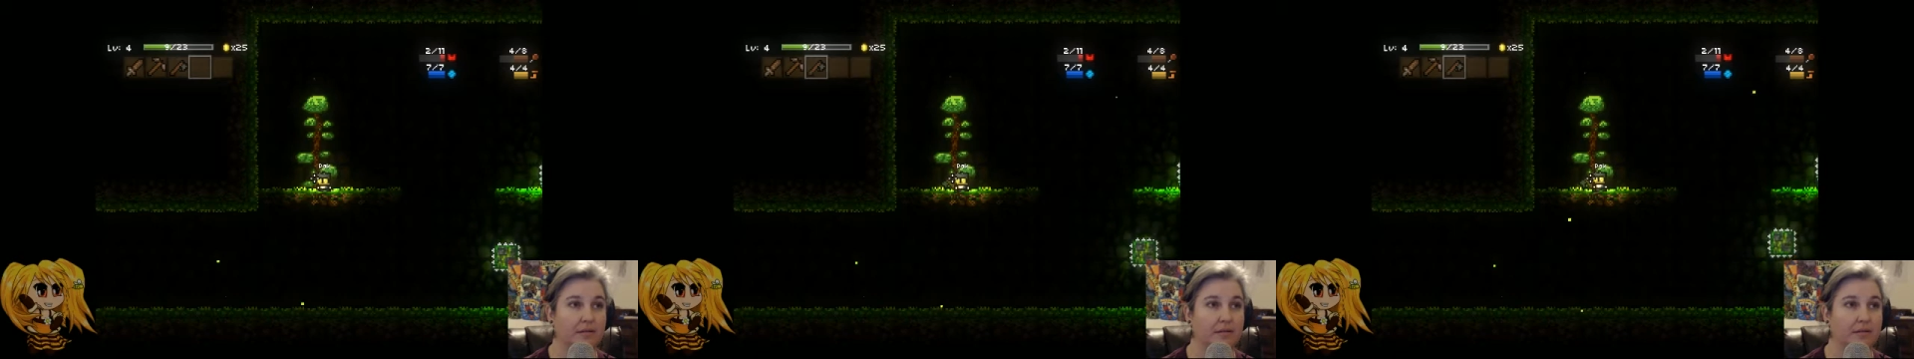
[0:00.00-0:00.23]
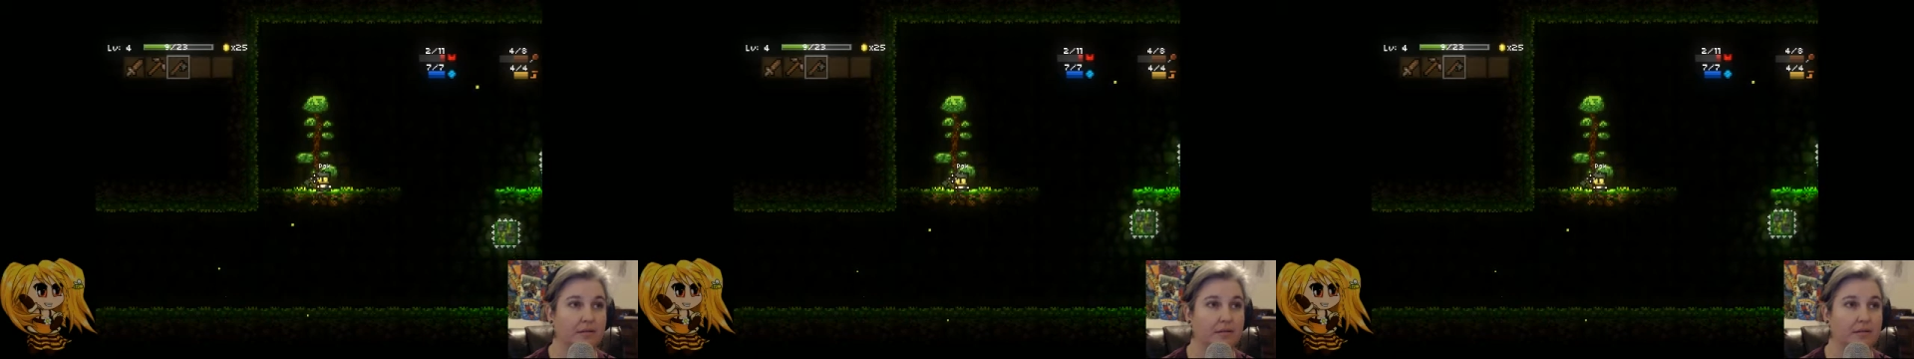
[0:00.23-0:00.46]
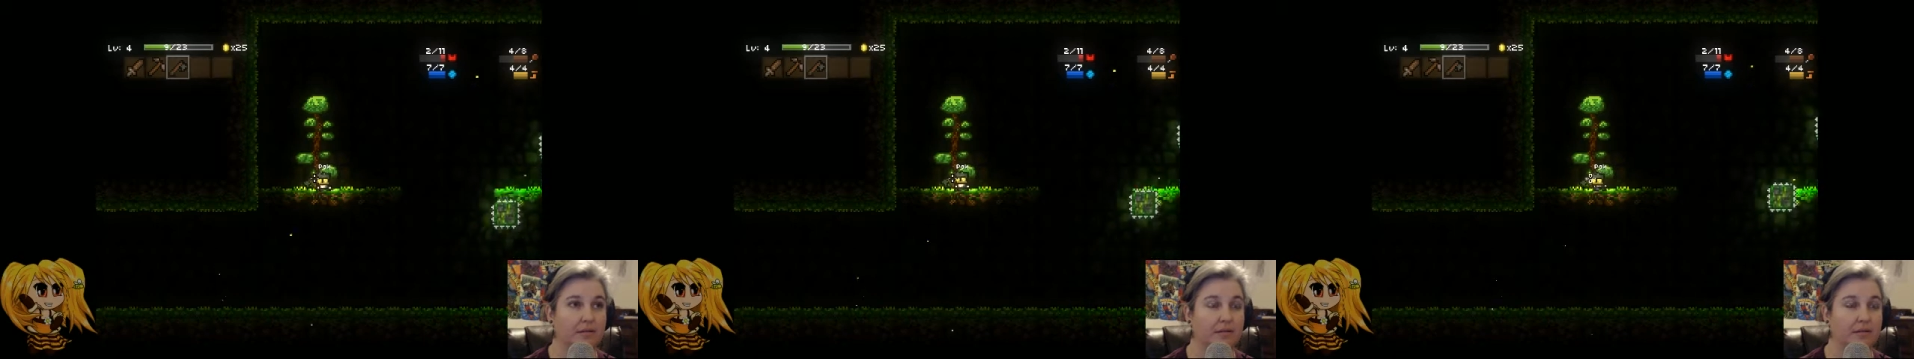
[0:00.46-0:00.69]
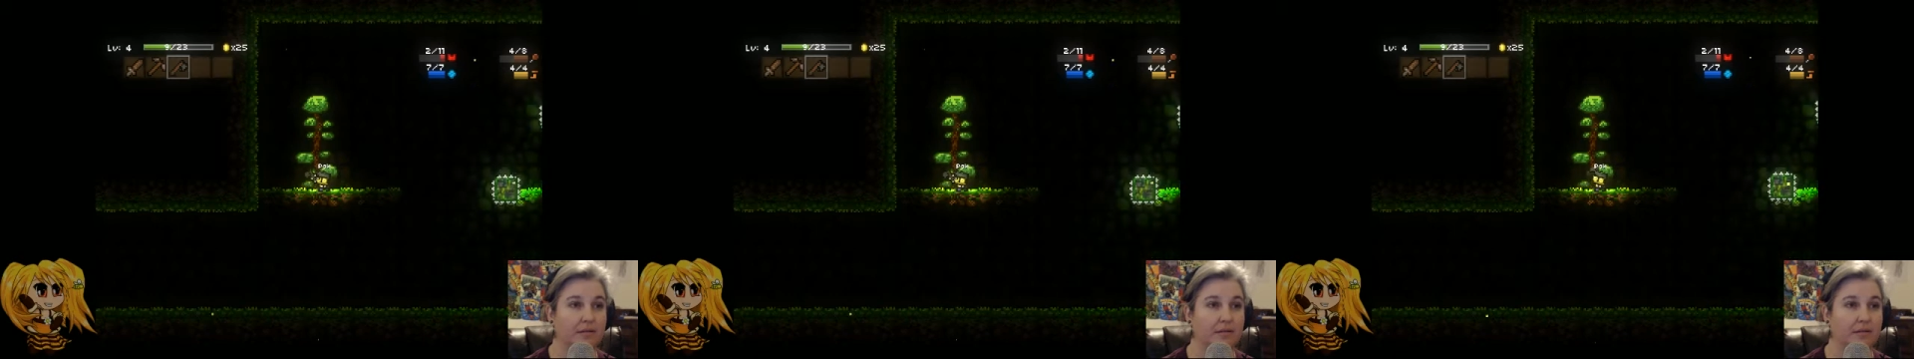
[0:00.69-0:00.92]

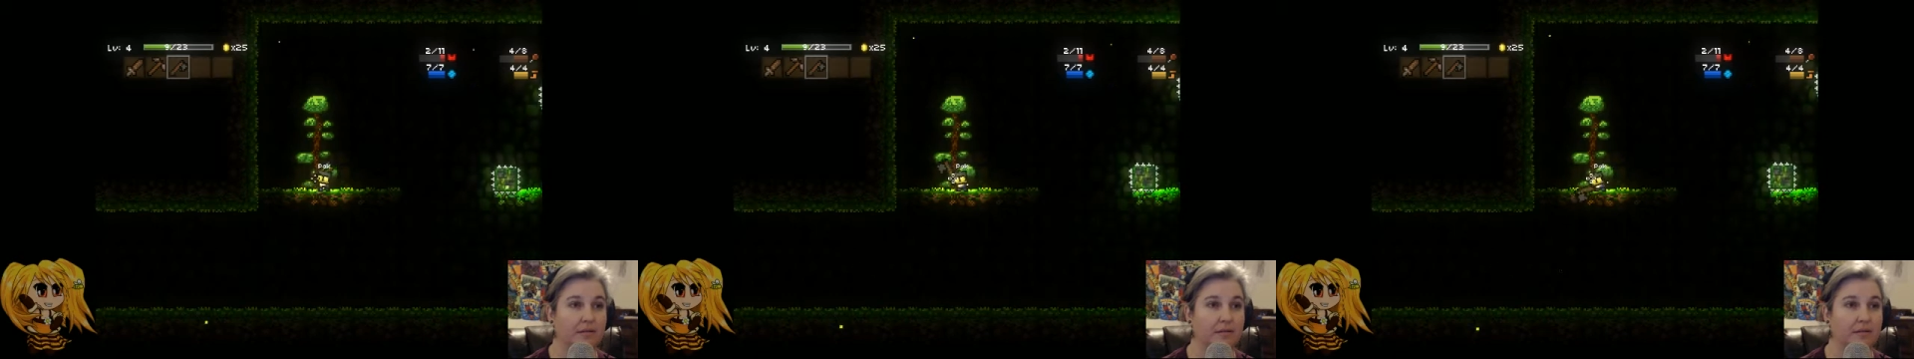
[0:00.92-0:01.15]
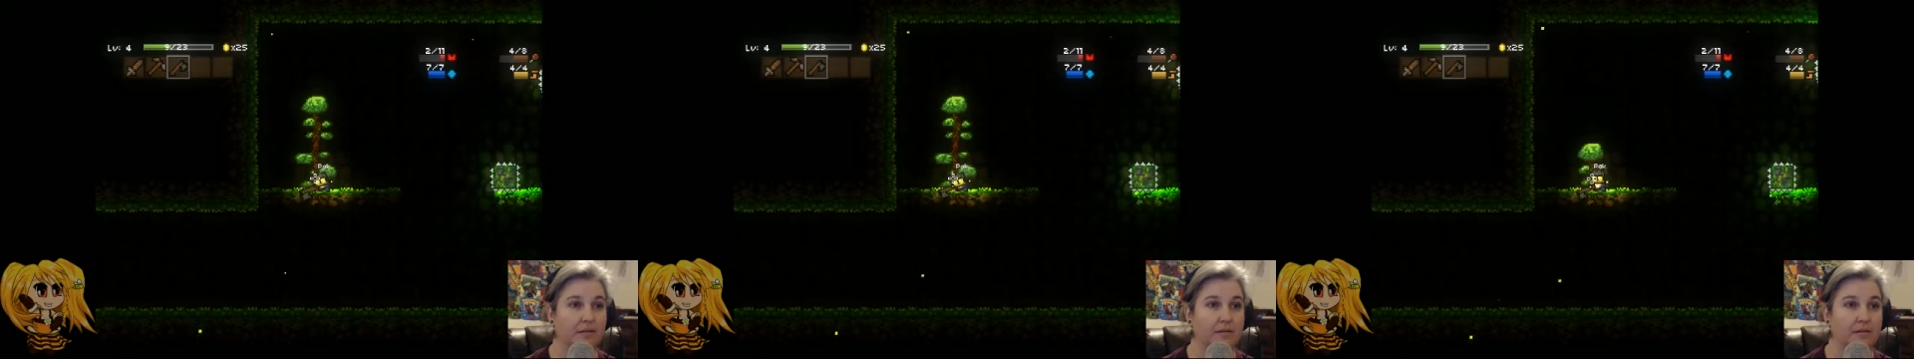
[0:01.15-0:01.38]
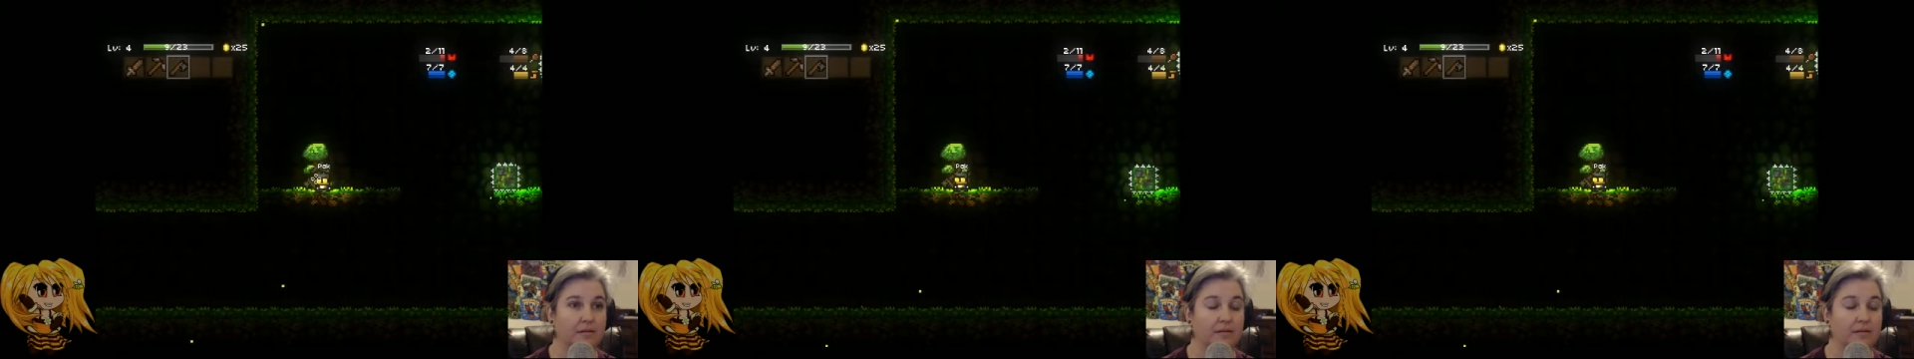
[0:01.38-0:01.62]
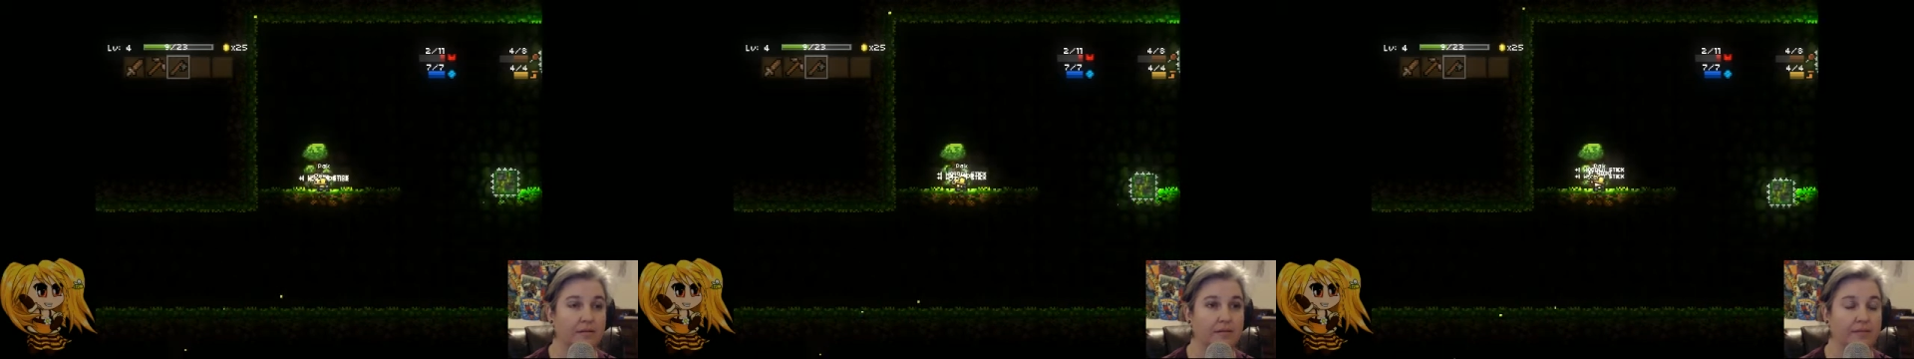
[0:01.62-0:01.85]

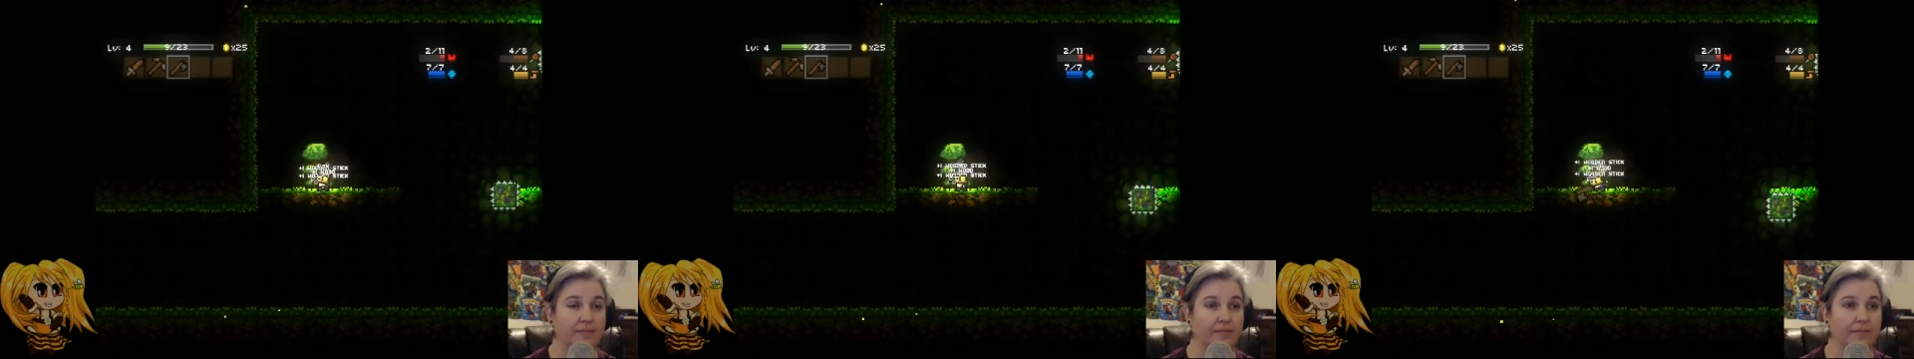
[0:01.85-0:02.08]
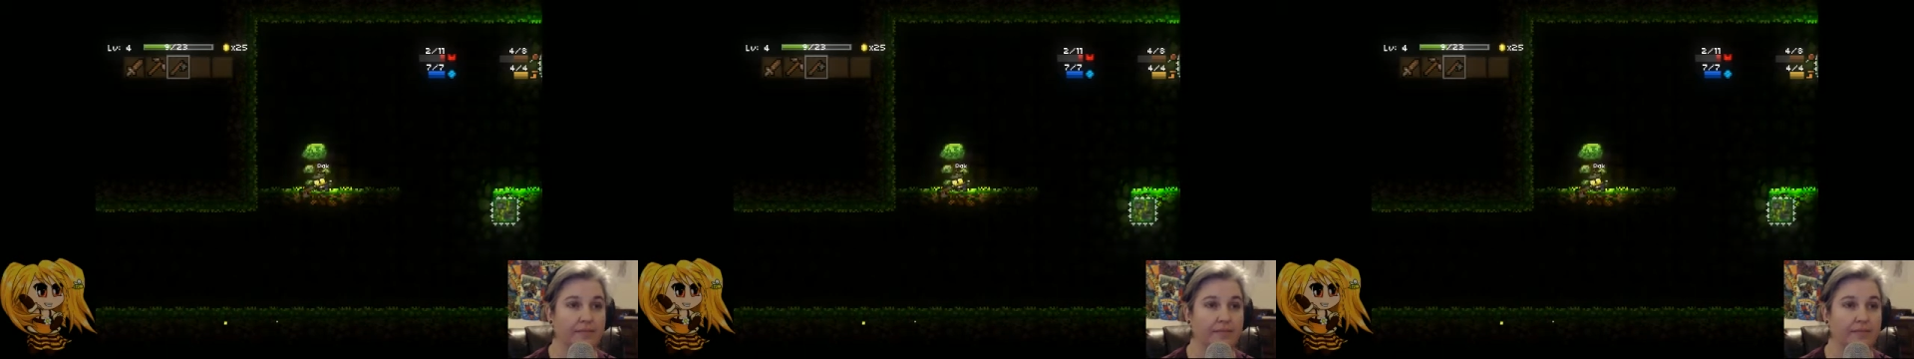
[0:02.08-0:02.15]
(no one is talking)